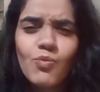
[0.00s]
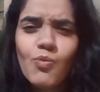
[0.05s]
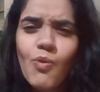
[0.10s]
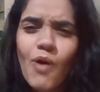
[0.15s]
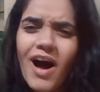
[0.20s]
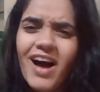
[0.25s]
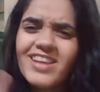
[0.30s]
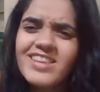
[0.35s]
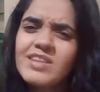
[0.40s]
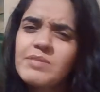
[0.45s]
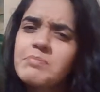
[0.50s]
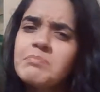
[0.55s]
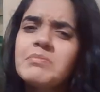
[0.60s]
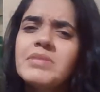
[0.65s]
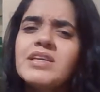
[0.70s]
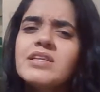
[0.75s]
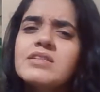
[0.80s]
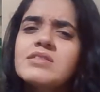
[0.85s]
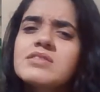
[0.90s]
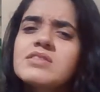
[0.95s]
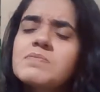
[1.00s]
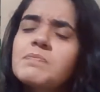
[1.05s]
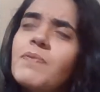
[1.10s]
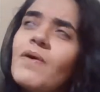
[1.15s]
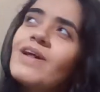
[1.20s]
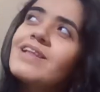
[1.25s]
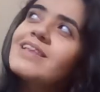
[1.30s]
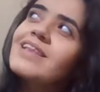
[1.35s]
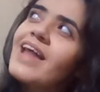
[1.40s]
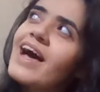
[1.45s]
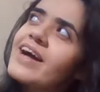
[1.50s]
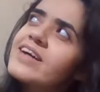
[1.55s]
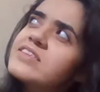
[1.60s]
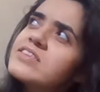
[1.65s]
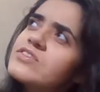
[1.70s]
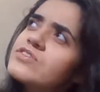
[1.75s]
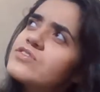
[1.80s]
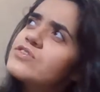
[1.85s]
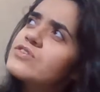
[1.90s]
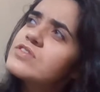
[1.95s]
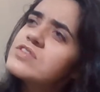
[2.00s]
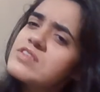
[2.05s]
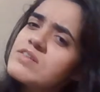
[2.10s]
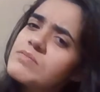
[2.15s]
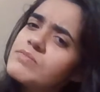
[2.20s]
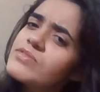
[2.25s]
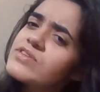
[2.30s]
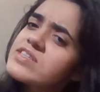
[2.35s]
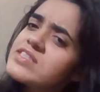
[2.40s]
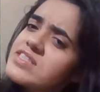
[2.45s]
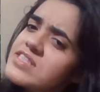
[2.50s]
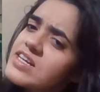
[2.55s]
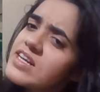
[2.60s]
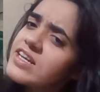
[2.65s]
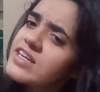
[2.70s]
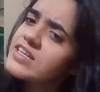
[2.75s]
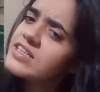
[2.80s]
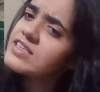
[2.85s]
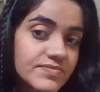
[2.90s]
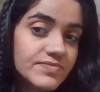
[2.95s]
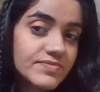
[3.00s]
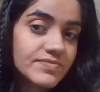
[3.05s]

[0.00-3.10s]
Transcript: what means polite to some Brazilians.